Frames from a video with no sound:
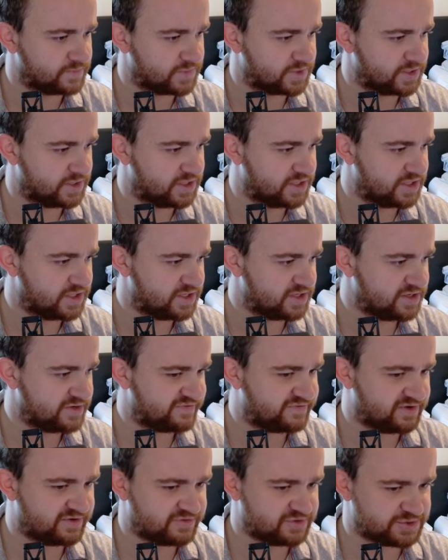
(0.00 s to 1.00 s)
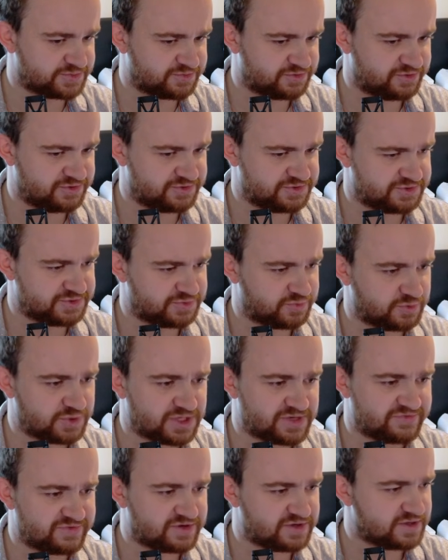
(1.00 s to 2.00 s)
5-cost Peronas,
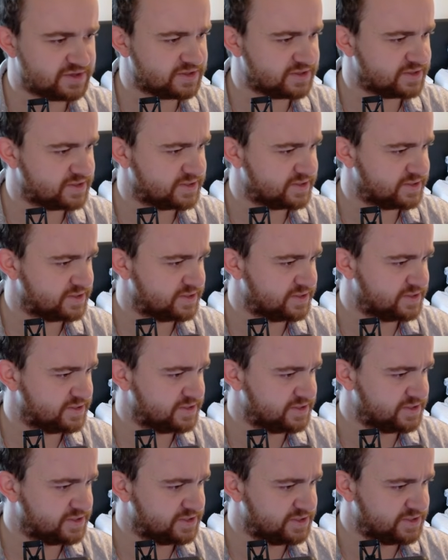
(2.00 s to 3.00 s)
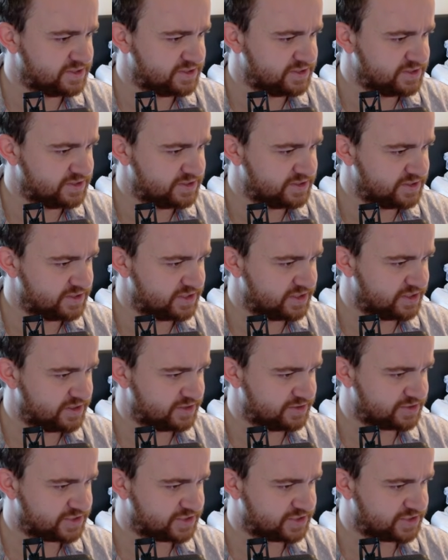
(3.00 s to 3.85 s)
whatever. There goes